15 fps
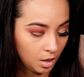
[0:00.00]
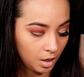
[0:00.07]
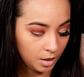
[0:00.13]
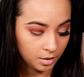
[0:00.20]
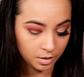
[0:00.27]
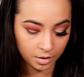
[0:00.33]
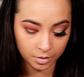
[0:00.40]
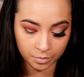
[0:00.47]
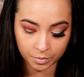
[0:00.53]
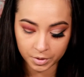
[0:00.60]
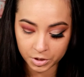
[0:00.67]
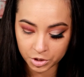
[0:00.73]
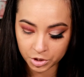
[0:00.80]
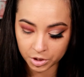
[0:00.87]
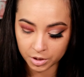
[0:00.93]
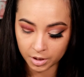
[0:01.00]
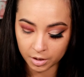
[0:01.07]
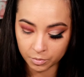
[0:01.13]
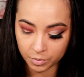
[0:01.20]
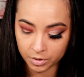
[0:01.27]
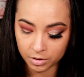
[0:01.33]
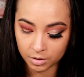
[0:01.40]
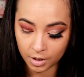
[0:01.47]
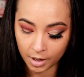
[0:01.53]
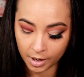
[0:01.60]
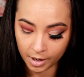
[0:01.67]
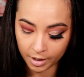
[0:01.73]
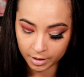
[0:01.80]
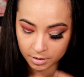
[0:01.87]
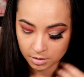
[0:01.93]
And then once you're done with
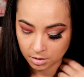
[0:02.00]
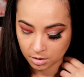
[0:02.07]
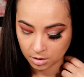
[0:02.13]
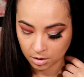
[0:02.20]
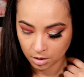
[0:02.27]
that,